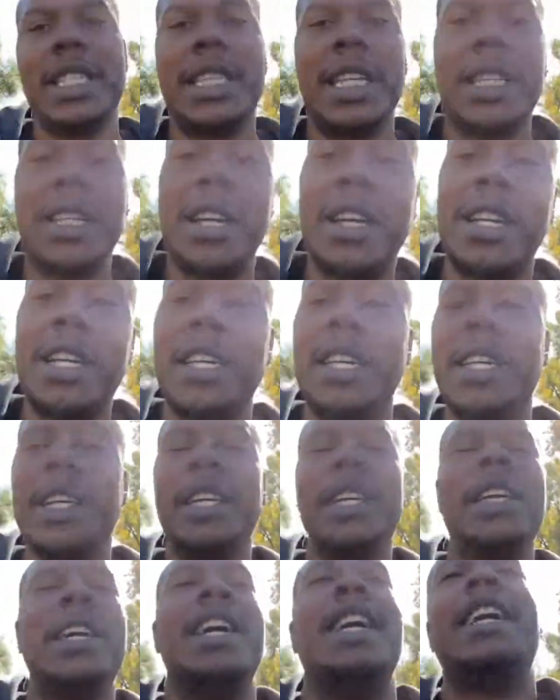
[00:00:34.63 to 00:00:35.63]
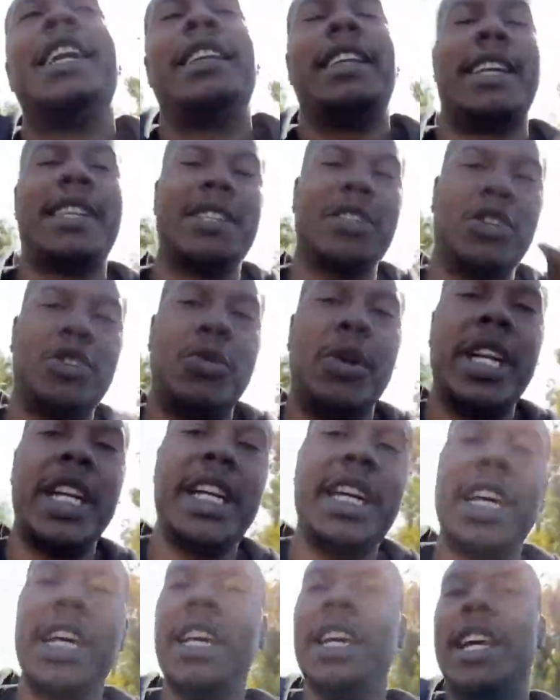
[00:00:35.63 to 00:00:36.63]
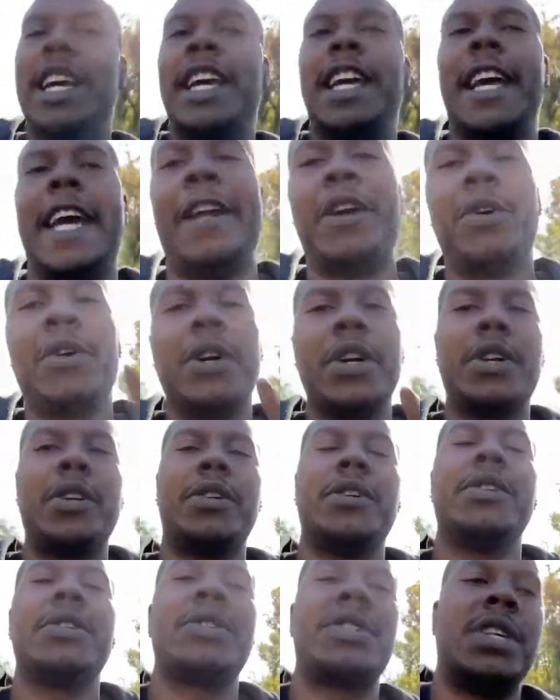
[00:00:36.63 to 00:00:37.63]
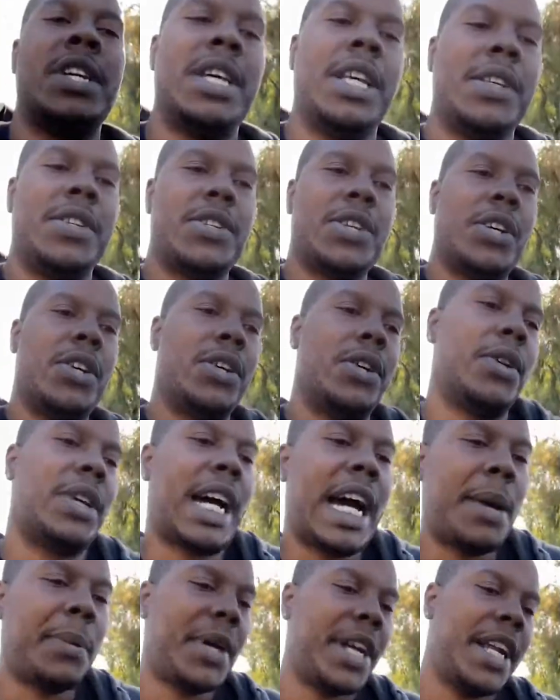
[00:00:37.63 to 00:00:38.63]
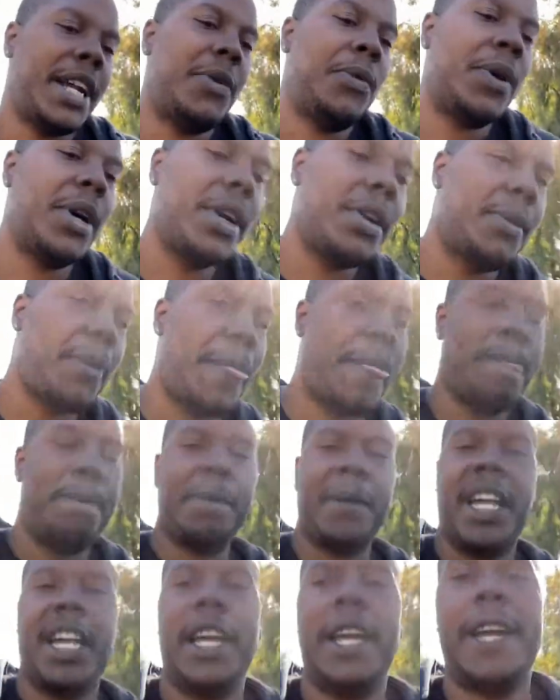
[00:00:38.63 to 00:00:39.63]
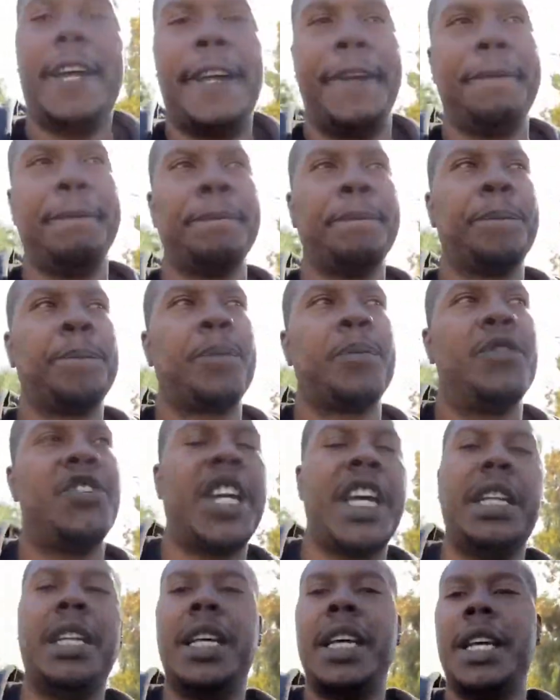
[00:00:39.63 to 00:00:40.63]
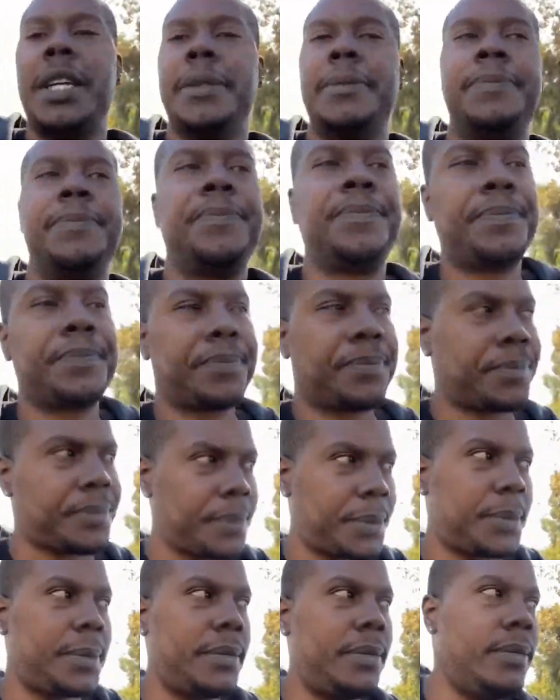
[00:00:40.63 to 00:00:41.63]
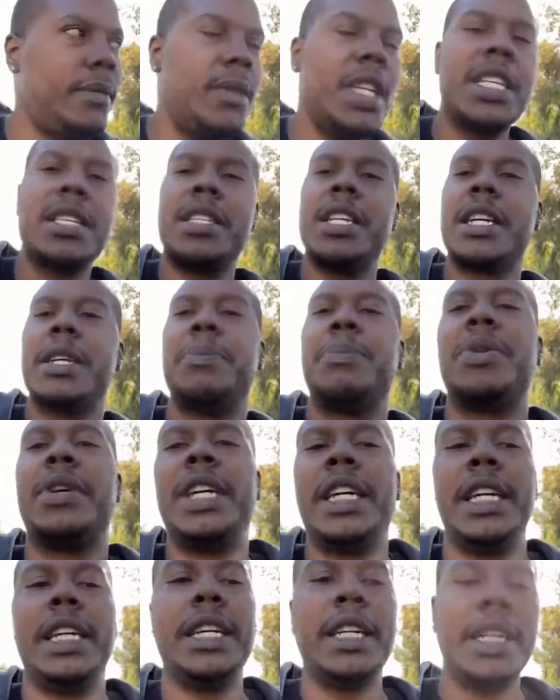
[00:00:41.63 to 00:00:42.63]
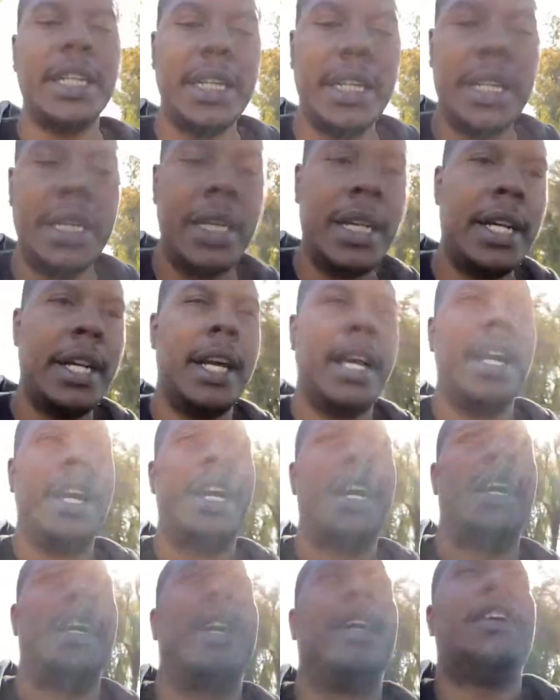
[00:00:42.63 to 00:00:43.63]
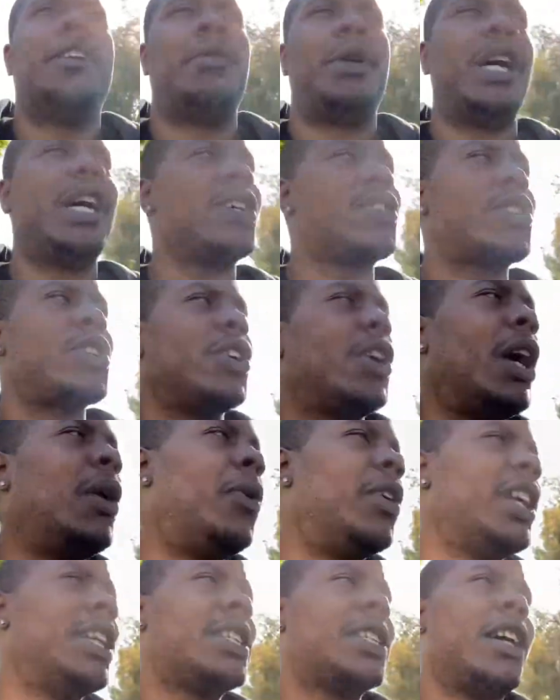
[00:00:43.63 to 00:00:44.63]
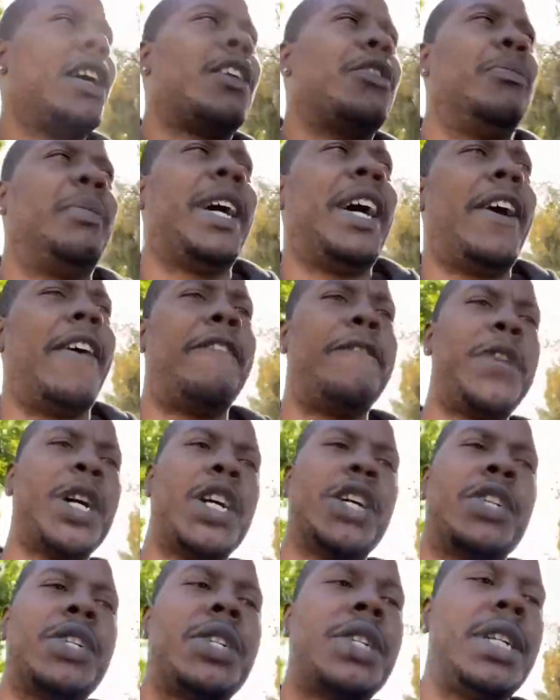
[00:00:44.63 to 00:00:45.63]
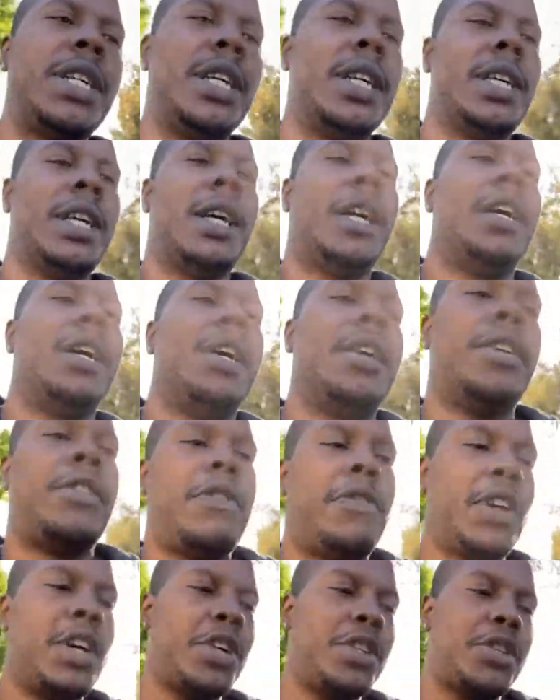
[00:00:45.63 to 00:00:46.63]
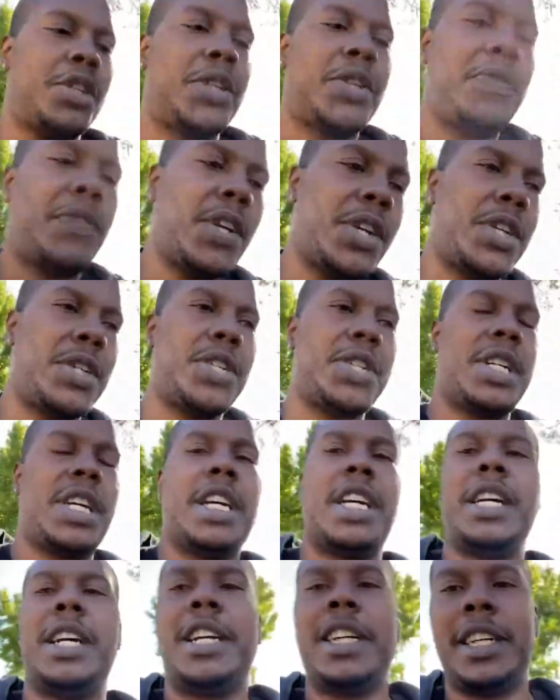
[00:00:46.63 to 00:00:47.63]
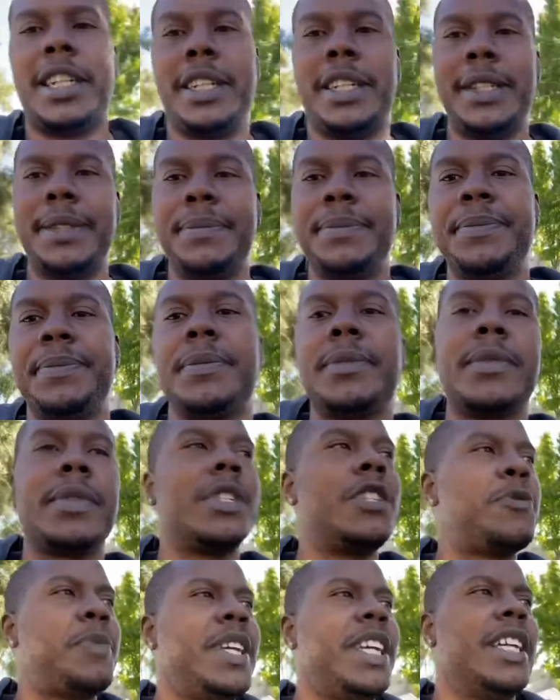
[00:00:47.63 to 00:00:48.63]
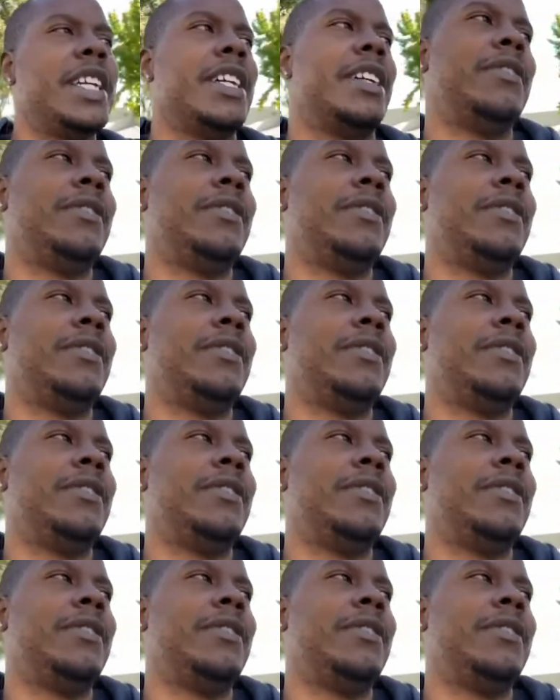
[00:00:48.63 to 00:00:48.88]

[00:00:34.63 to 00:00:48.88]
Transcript: that they're gonna need. That's liquidity and oracles. So Kyber Network and Chainlink, it's looking pretty good. Um, also, I wanna talk about first, first, first, um, speaking of